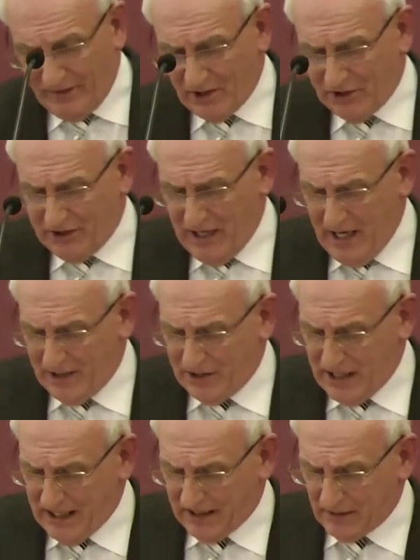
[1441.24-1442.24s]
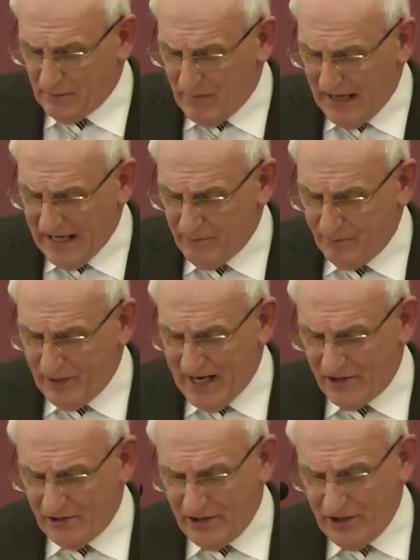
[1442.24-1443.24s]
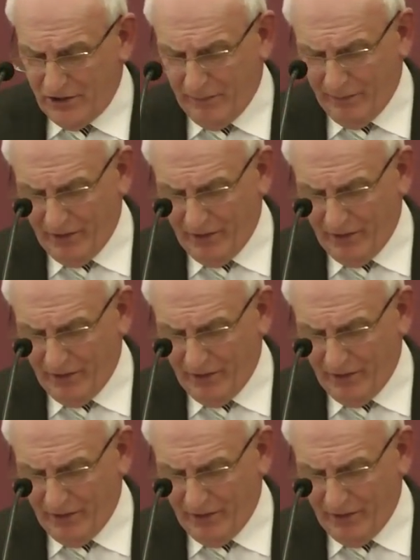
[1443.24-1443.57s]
verse 10. "Take my brethren, the